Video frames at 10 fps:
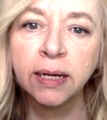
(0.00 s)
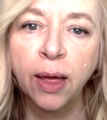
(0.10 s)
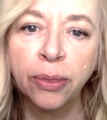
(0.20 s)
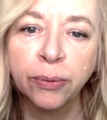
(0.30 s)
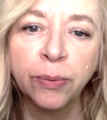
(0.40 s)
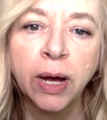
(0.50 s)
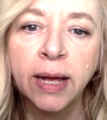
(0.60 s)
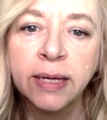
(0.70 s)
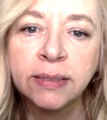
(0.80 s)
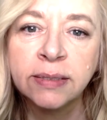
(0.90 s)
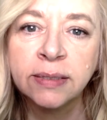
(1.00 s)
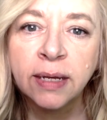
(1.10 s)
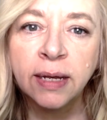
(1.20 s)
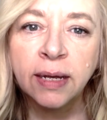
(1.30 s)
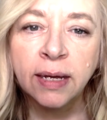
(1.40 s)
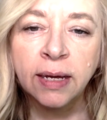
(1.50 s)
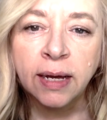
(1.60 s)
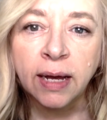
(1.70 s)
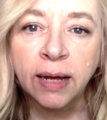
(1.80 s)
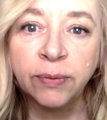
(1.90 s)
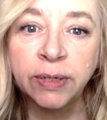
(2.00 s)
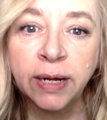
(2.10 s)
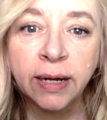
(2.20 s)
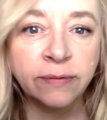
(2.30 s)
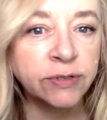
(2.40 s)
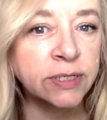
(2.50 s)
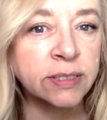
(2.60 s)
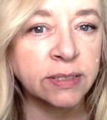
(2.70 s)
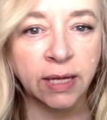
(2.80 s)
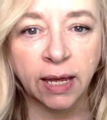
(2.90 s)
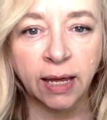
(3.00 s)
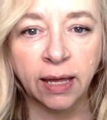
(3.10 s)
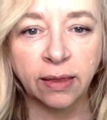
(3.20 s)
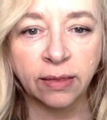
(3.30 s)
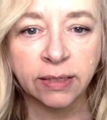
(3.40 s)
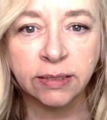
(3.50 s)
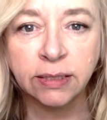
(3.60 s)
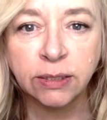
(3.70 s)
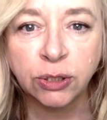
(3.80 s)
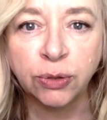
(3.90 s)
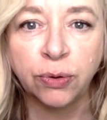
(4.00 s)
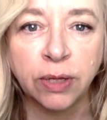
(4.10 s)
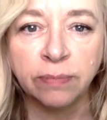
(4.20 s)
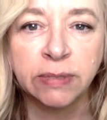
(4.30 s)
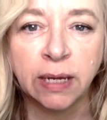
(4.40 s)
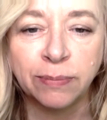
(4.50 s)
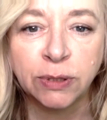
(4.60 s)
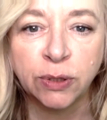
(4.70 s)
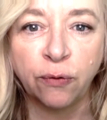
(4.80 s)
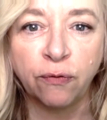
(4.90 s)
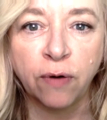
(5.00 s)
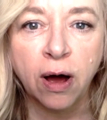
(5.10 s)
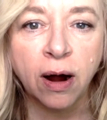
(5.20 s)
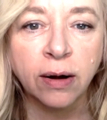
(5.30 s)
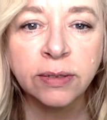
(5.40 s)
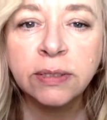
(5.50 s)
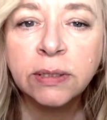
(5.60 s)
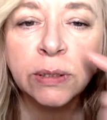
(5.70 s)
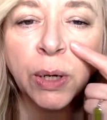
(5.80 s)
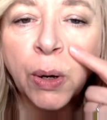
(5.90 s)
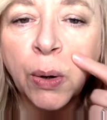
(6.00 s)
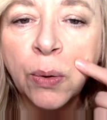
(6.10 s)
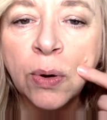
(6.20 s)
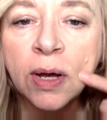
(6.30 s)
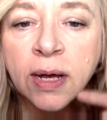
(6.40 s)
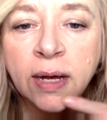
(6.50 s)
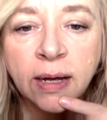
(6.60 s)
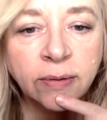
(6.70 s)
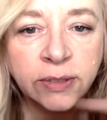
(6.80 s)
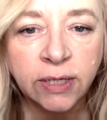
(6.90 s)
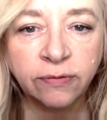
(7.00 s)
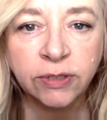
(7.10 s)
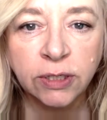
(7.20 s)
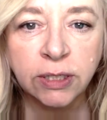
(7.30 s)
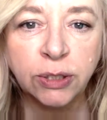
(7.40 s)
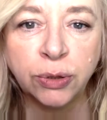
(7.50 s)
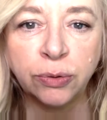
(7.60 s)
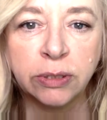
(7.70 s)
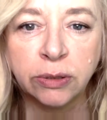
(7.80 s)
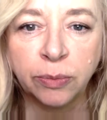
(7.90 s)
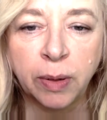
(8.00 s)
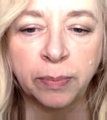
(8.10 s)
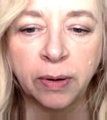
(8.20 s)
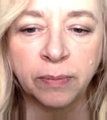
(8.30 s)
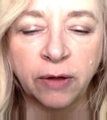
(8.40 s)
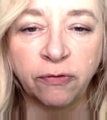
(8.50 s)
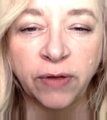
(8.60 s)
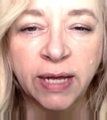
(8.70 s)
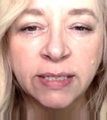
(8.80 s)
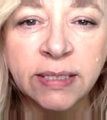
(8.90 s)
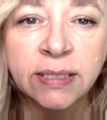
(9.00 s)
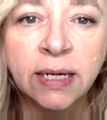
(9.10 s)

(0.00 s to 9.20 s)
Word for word: Otherwise, I would have to say this is two thumbs up so far. So I will definitely do a zoom up on my face,